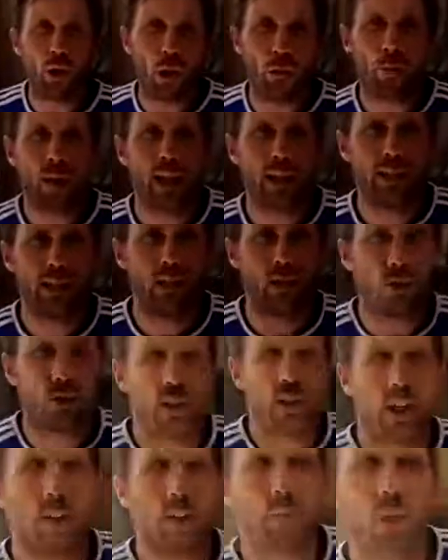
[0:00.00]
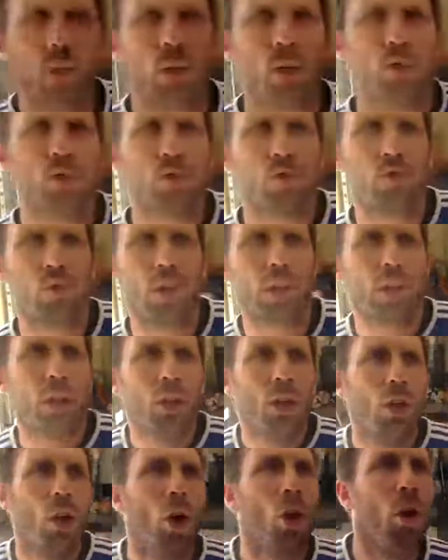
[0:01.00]
the passing just yet, but concentrate
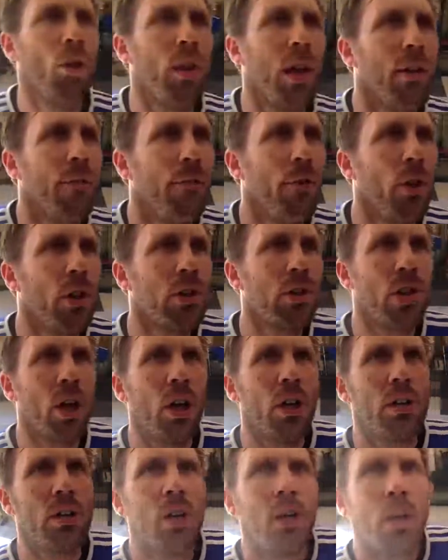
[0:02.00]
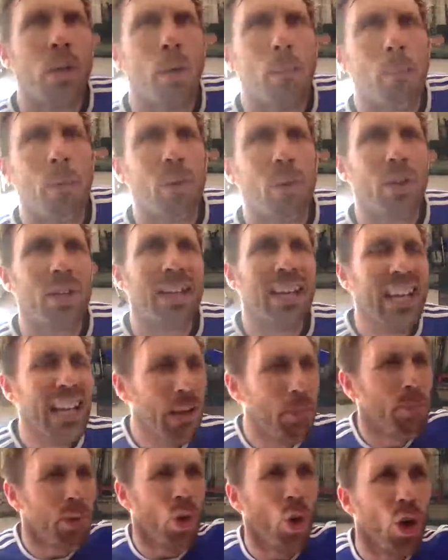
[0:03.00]
on that first touch, but
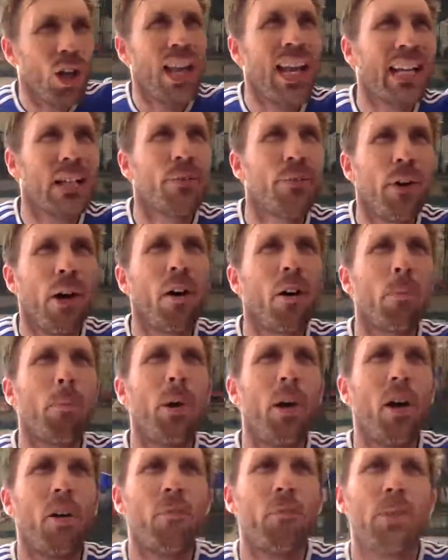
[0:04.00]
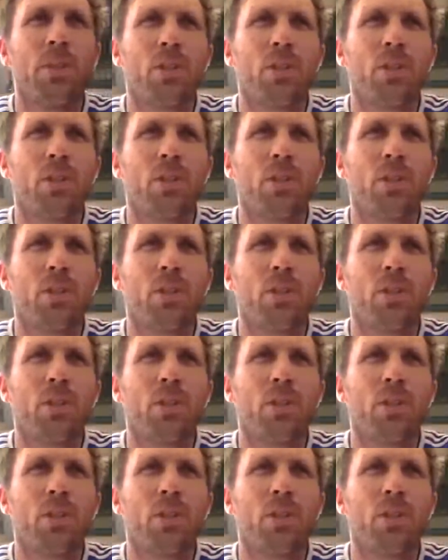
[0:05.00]
keep your legs far apart from each